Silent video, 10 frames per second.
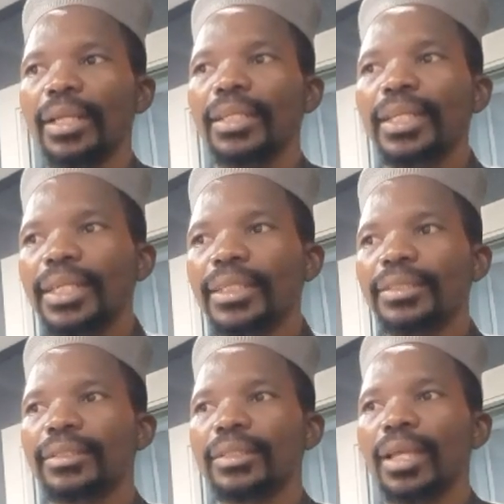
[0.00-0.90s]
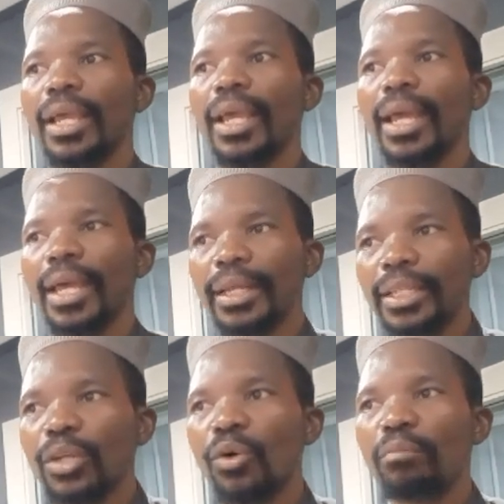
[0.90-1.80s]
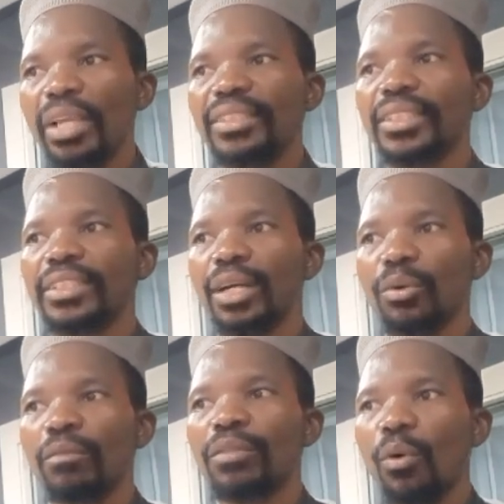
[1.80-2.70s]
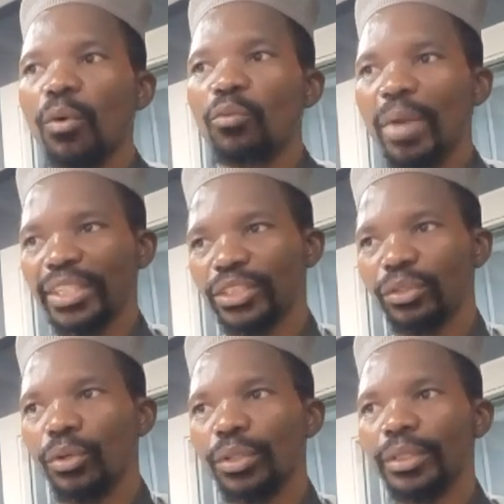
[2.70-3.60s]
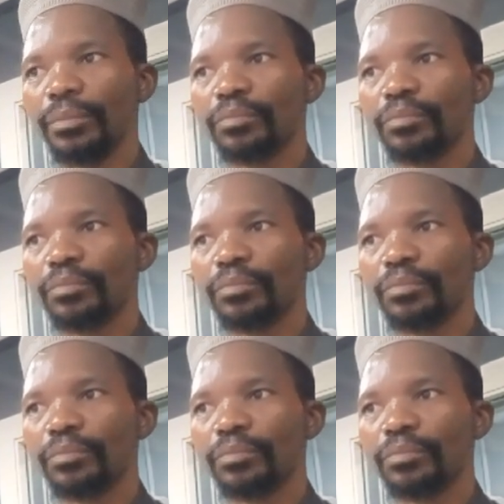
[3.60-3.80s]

is a real messenger of the Almighty God.